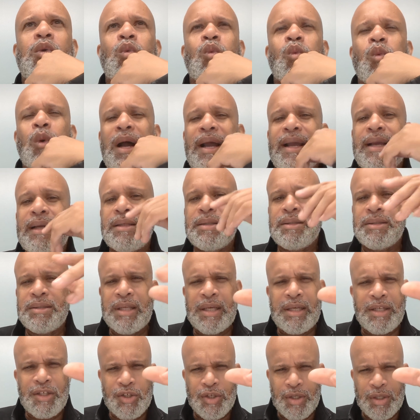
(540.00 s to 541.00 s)
white
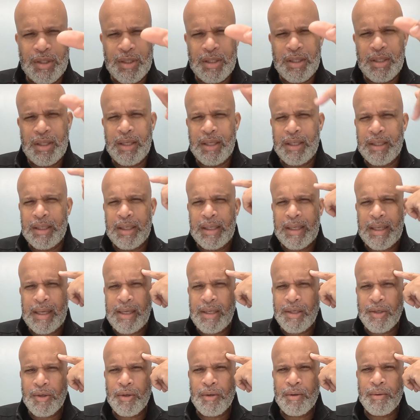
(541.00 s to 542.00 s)
nation, and then
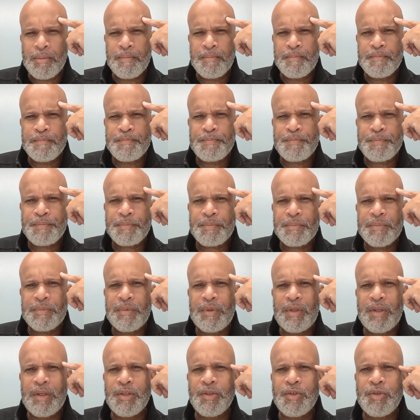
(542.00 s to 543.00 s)
later
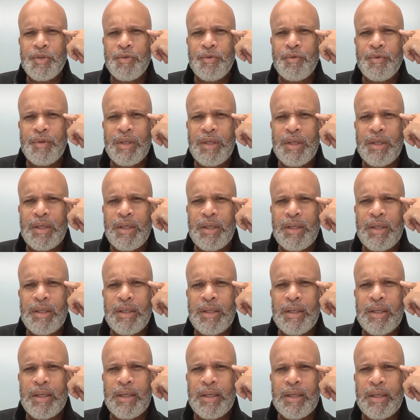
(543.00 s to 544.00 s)
into
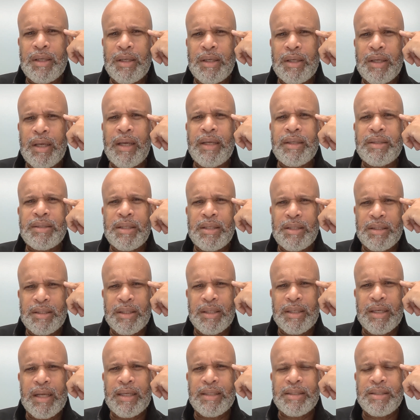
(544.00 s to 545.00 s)
the 18th
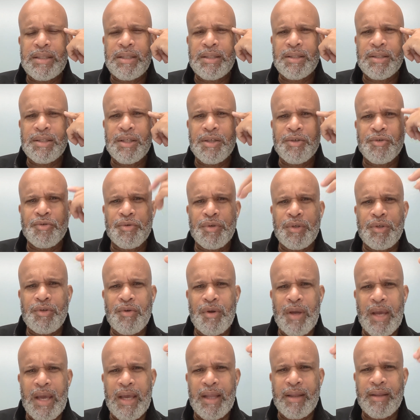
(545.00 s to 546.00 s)
and 19th century,
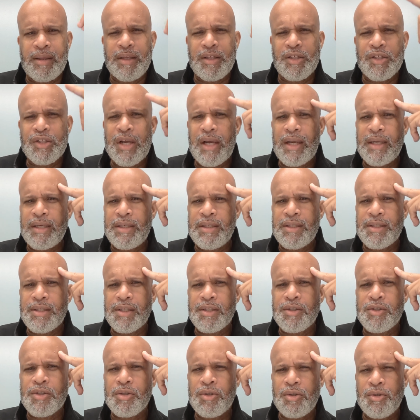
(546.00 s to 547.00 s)
you had the Chinese
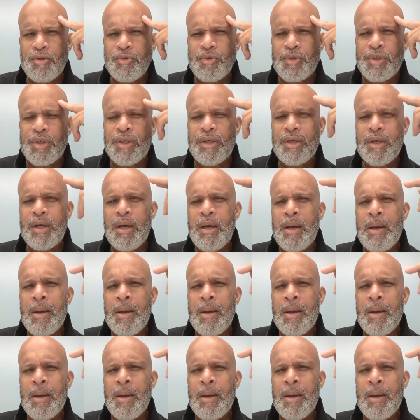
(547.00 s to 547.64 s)
exclusion.